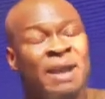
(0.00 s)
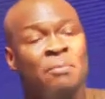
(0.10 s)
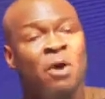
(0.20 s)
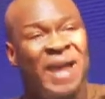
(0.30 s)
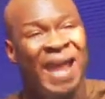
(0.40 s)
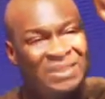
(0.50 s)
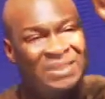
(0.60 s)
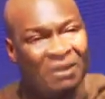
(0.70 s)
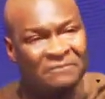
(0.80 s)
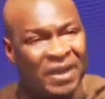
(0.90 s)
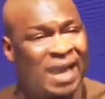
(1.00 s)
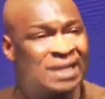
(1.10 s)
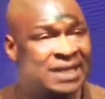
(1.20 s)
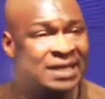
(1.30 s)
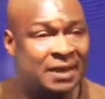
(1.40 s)
of
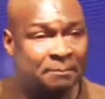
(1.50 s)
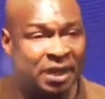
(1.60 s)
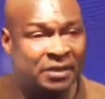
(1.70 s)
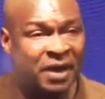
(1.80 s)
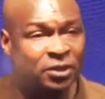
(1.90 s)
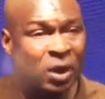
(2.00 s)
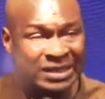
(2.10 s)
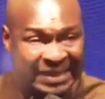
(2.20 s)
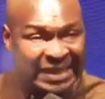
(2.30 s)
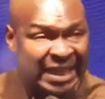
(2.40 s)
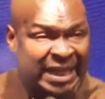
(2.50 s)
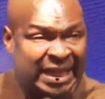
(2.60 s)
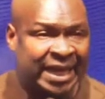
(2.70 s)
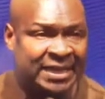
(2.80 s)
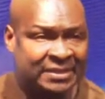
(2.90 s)
extravagance as a believer you are sinning
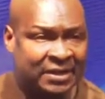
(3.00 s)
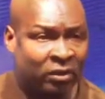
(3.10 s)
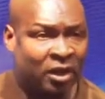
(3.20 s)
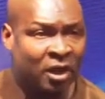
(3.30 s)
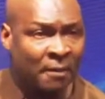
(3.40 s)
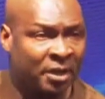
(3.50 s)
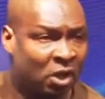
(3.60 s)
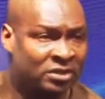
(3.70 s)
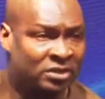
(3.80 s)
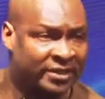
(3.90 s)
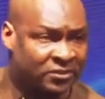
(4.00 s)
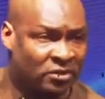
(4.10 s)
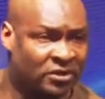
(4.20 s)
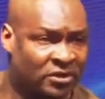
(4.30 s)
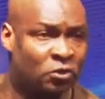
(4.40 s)
against God because the
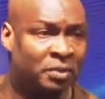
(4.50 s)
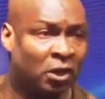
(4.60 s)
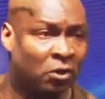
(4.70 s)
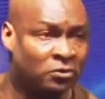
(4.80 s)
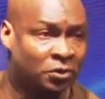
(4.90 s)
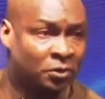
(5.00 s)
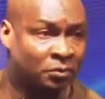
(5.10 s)
resources don't belong to you